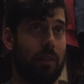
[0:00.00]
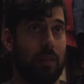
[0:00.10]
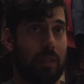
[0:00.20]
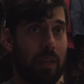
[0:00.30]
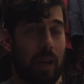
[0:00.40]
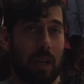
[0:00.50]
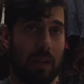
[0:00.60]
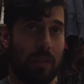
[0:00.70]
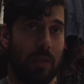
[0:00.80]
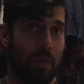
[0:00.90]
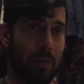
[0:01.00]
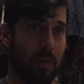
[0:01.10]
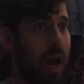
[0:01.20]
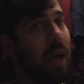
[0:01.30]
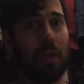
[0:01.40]
decided to
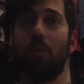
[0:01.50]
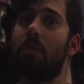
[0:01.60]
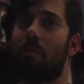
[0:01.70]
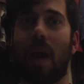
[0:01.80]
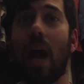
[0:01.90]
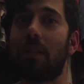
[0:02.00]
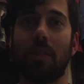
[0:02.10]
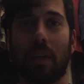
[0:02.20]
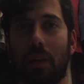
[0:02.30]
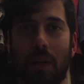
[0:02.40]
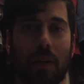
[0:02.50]
not use magic